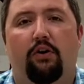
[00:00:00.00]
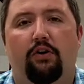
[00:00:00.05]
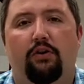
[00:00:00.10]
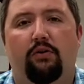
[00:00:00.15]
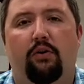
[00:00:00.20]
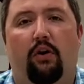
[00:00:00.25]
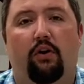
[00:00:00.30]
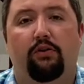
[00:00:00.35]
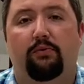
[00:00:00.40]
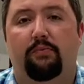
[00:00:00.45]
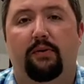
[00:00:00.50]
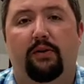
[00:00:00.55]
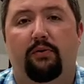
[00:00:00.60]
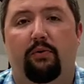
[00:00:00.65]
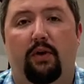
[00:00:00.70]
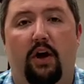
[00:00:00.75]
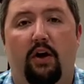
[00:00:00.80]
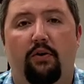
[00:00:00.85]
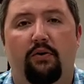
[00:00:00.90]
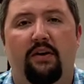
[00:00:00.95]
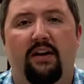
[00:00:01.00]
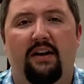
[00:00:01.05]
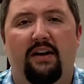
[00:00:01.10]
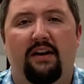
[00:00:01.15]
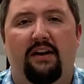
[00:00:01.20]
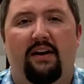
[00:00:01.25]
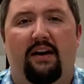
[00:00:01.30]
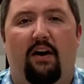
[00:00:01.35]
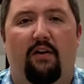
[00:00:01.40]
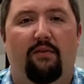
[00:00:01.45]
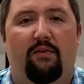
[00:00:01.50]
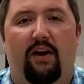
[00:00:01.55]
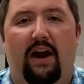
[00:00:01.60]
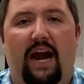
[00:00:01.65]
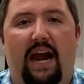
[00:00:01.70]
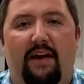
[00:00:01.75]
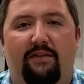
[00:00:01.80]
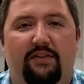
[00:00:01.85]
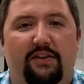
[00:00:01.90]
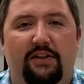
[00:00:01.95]
who ultimately wrote over
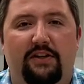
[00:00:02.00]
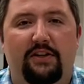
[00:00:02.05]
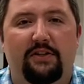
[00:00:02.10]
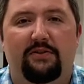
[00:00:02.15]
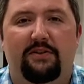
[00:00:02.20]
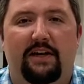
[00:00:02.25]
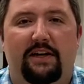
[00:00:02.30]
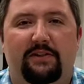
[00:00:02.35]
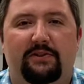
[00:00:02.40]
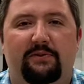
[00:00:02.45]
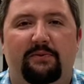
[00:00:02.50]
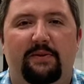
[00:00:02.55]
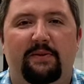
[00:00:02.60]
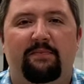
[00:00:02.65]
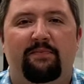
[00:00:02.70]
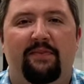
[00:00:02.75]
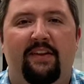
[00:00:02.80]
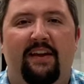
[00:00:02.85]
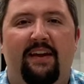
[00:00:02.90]
half of the New Testament.